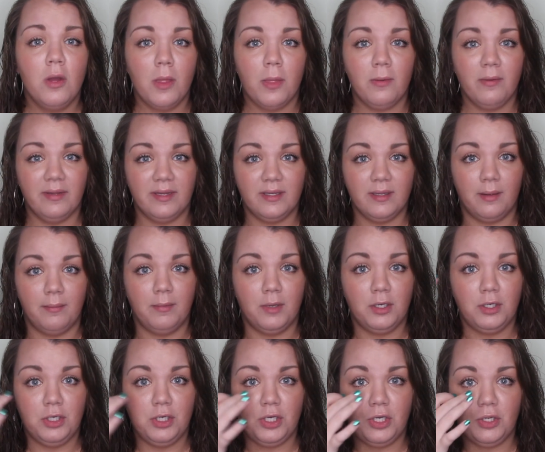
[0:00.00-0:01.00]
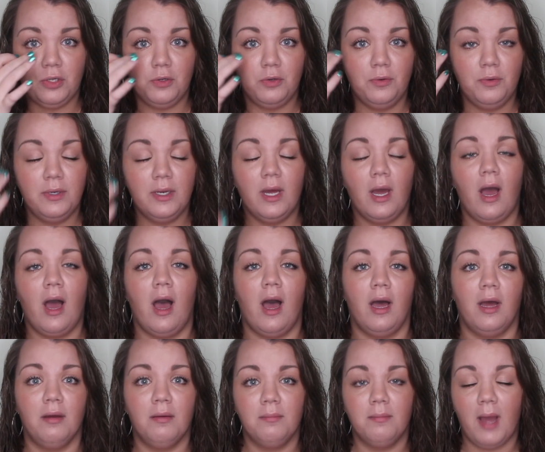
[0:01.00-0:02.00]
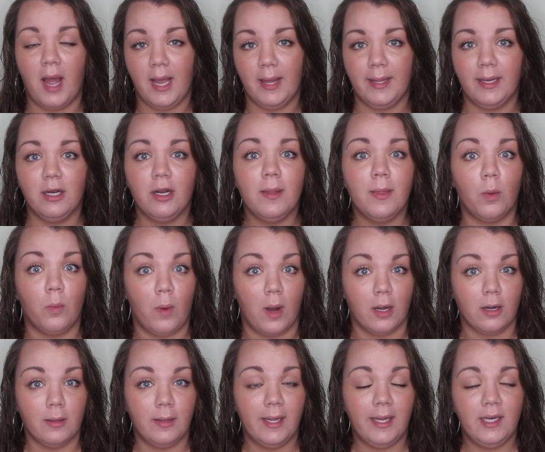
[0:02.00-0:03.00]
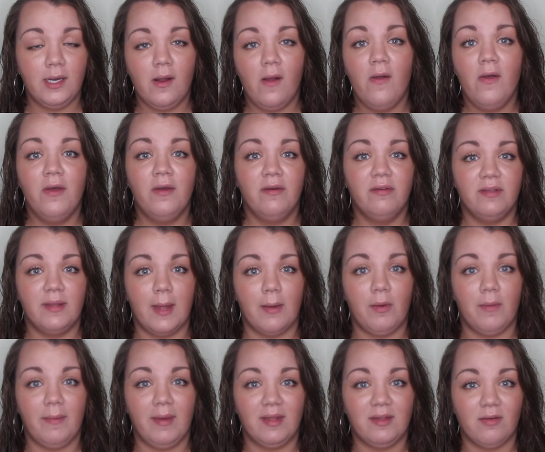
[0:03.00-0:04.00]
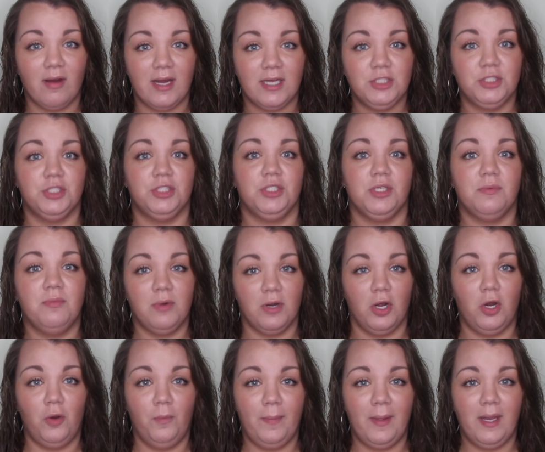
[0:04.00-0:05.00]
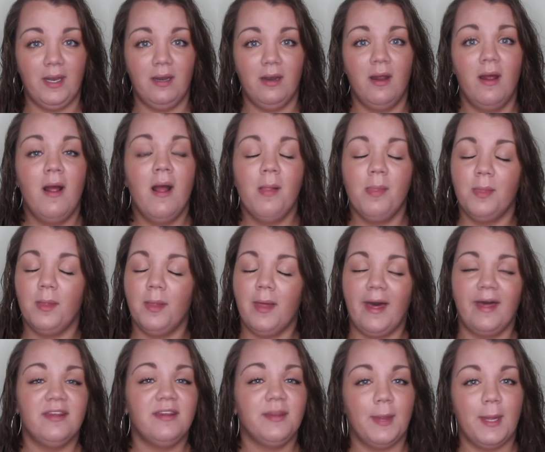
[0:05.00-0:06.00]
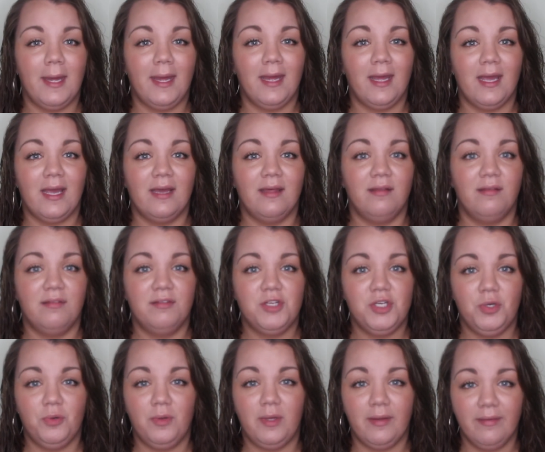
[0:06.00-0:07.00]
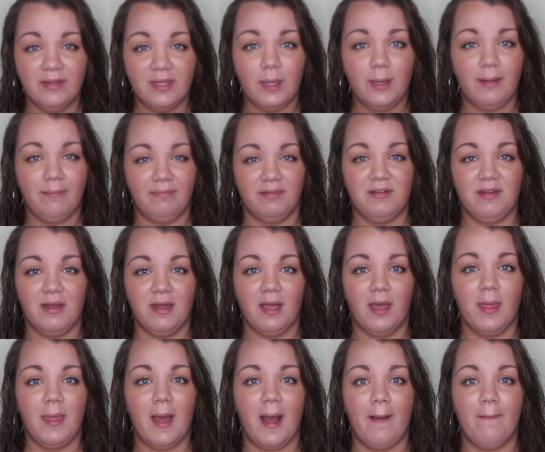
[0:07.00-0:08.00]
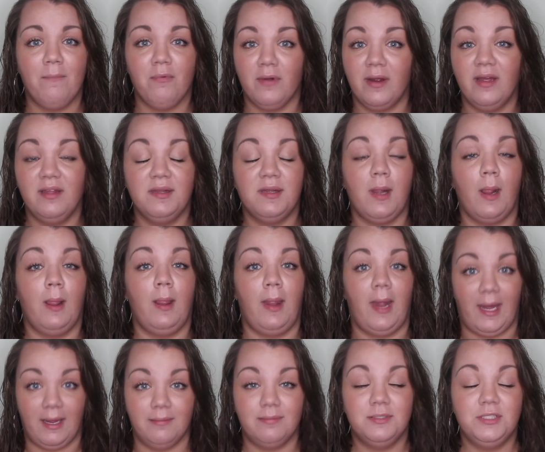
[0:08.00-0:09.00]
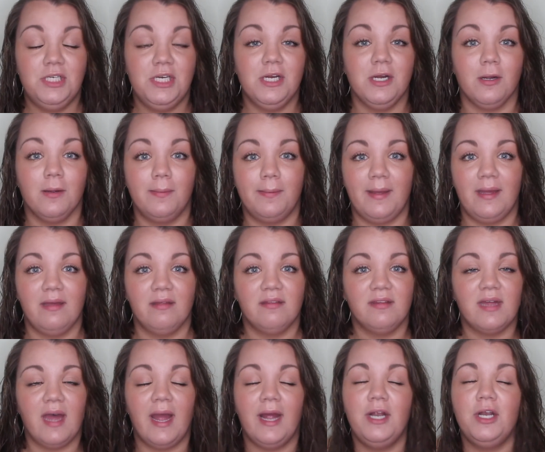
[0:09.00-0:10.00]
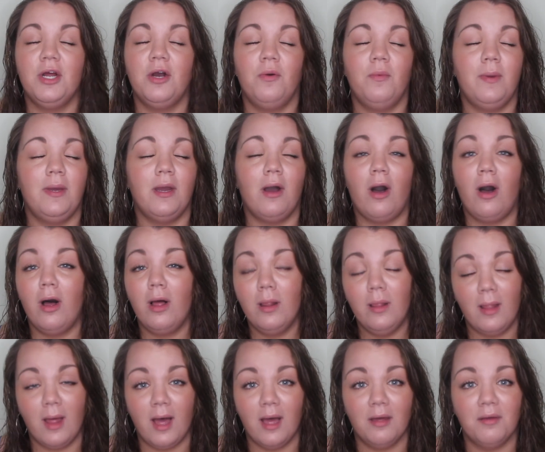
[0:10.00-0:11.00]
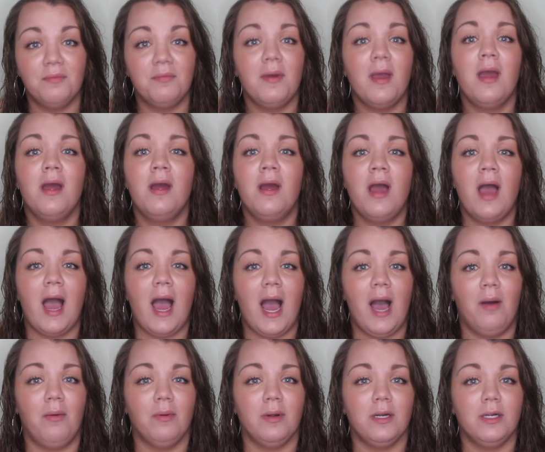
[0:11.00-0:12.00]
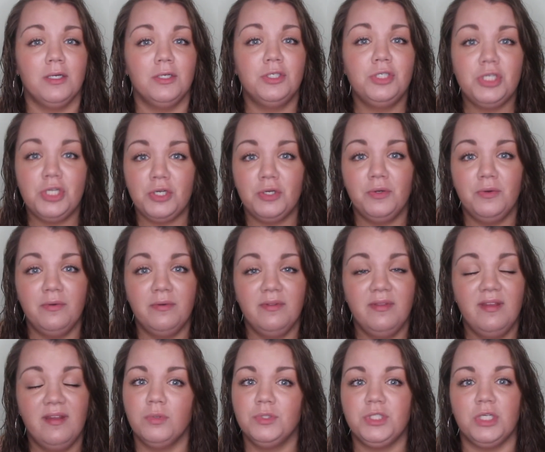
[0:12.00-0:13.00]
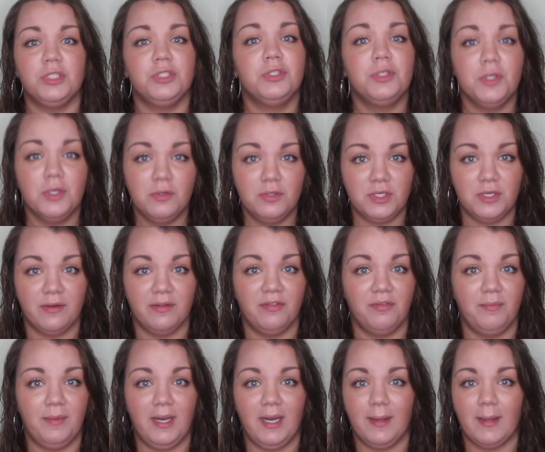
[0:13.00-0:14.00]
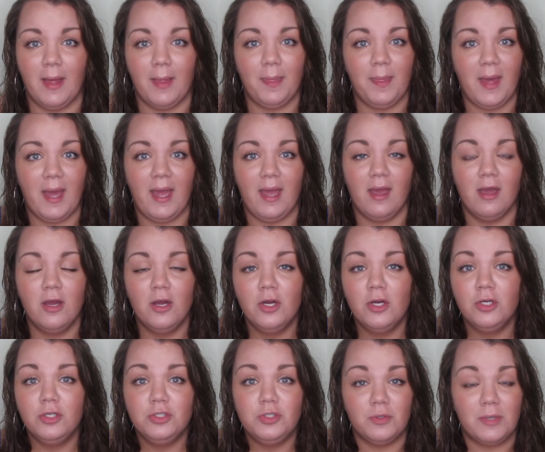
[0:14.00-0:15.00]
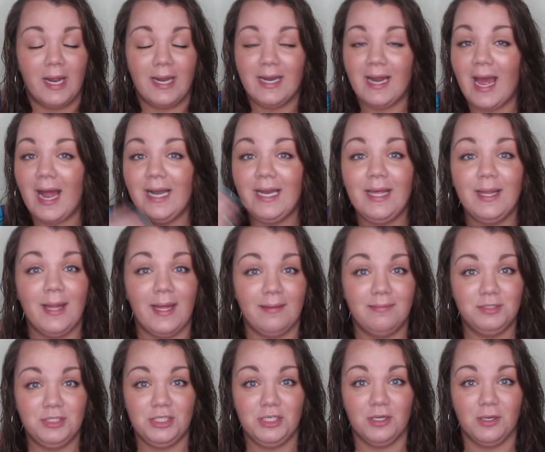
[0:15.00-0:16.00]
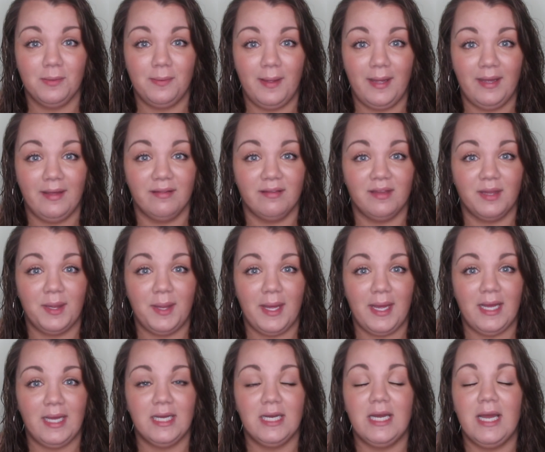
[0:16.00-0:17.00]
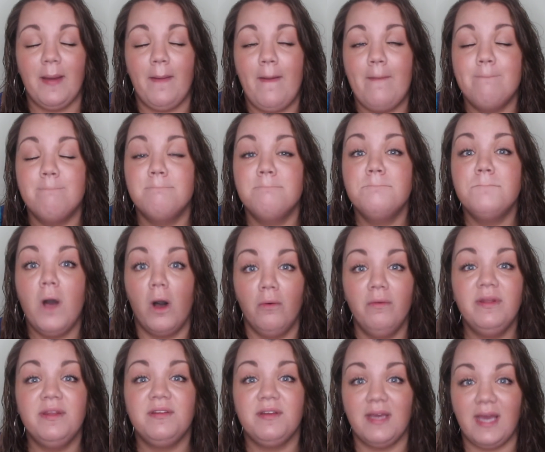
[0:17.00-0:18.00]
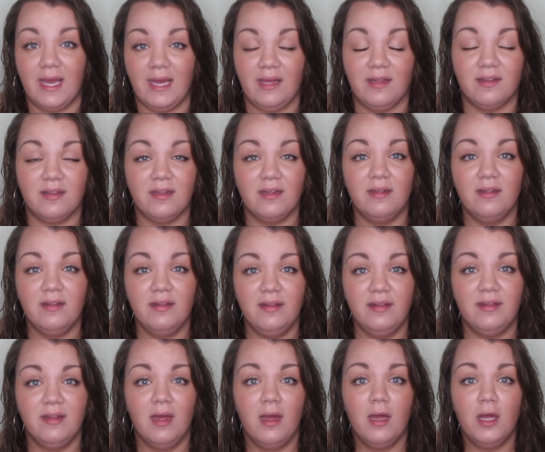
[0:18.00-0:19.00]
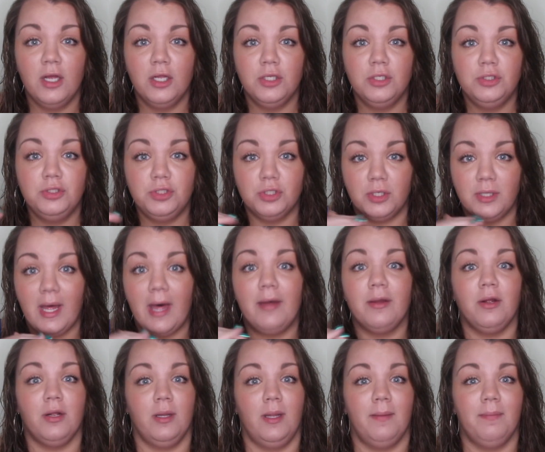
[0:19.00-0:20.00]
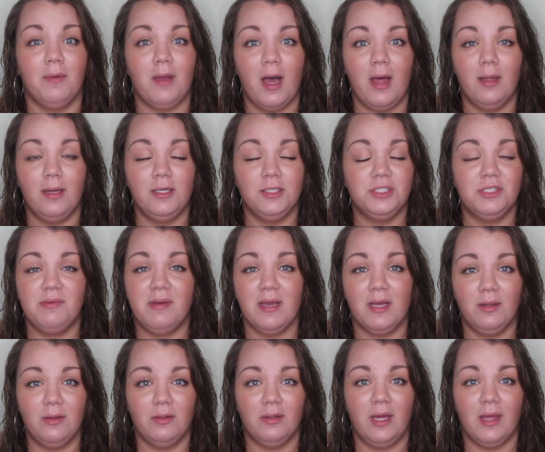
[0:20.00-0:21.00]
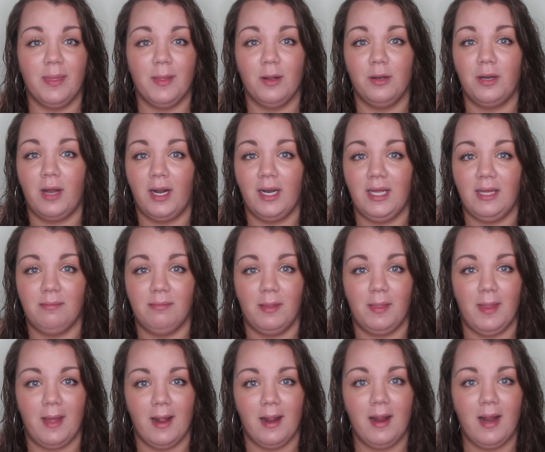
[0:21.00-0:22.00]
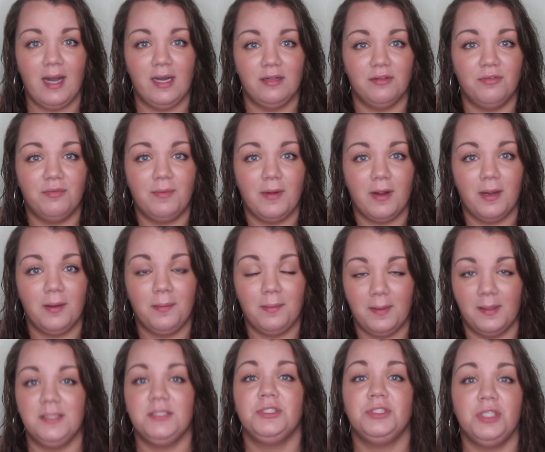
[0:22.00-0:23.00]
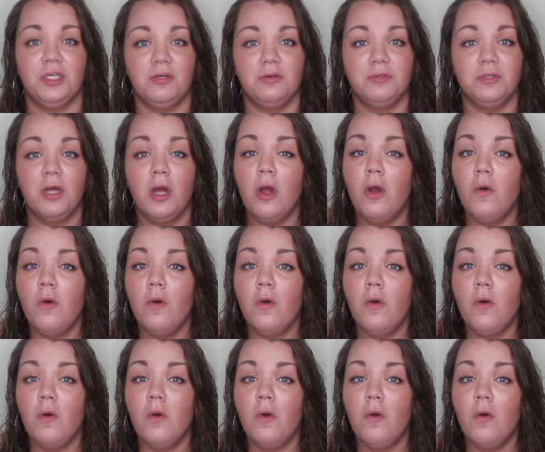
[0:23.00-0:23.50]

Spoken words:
Threw some nude eyeliner in the waterline, so that it makes your eyes just look more open. The last thing is to use a lipstick that brings life to your face. I know we all love our nudes, which are true nudes, meaning that they don't add any life to your face. They, in most cases, dull out your lip color to make it look like they're not even there, and it's very flesh toned,